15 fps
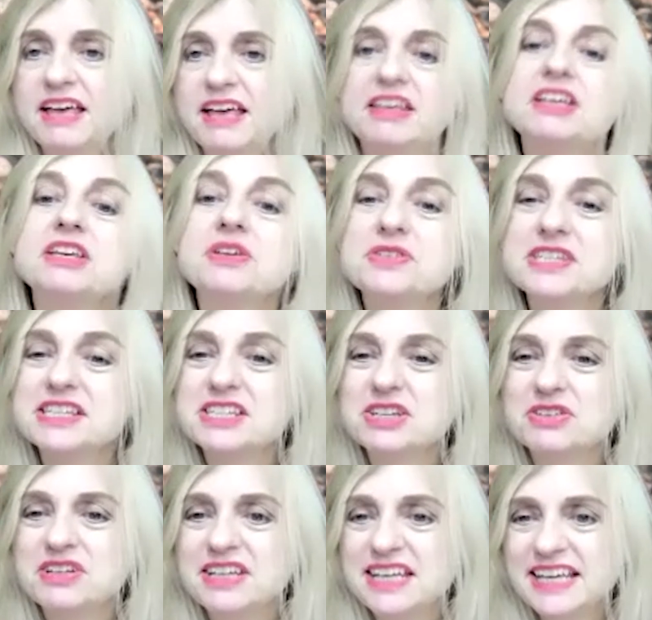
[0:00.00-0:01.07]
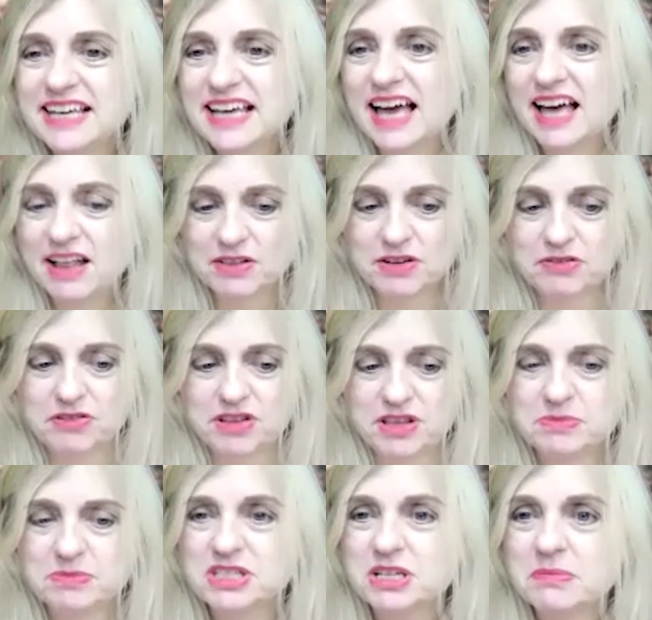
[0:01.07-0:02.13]
that uses unique
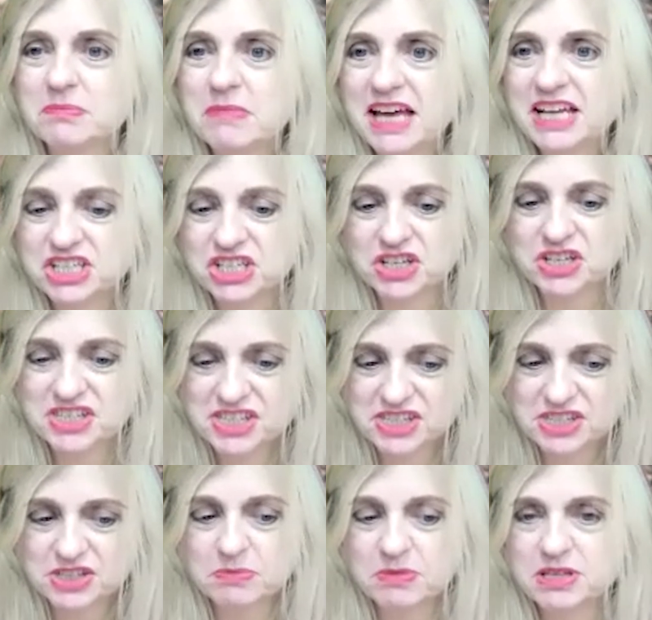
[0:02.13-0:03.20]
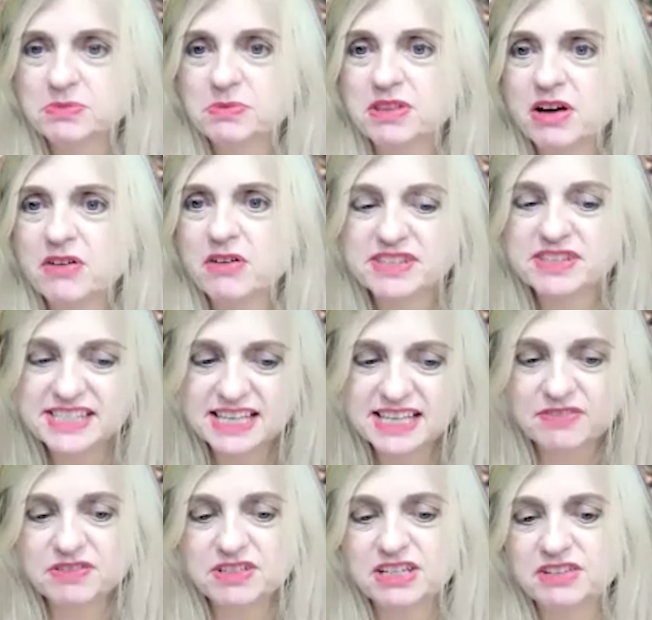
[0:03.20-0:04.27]
algorithms to match consumers with over
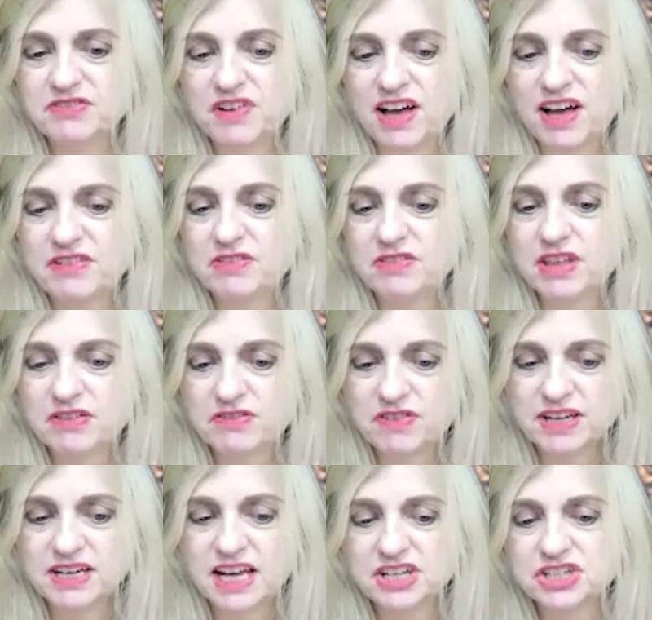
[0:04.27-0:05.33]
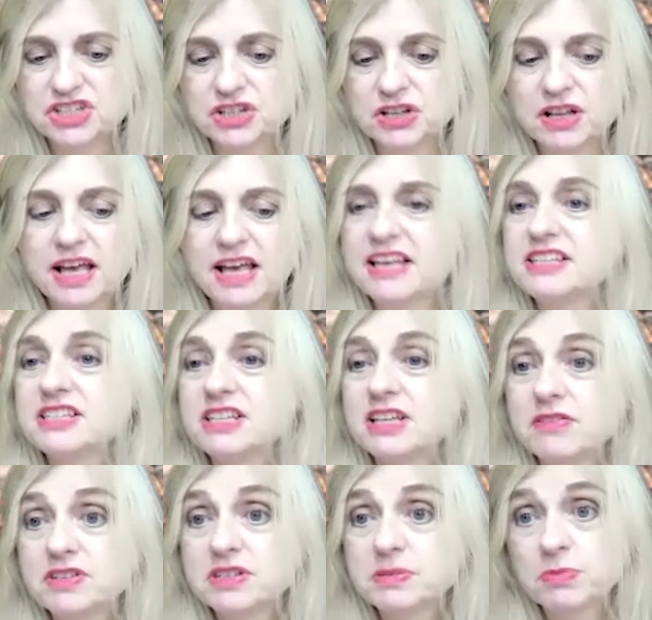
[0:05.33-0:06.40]
75 of their financial
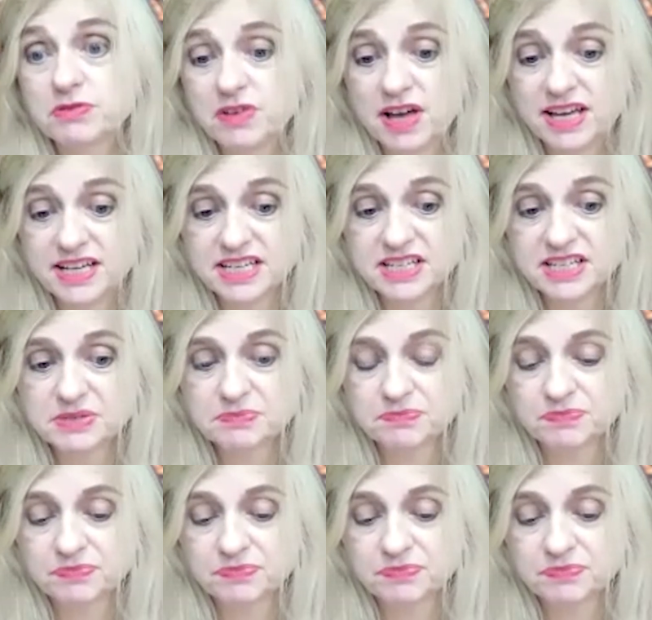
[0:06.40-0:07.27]
service providers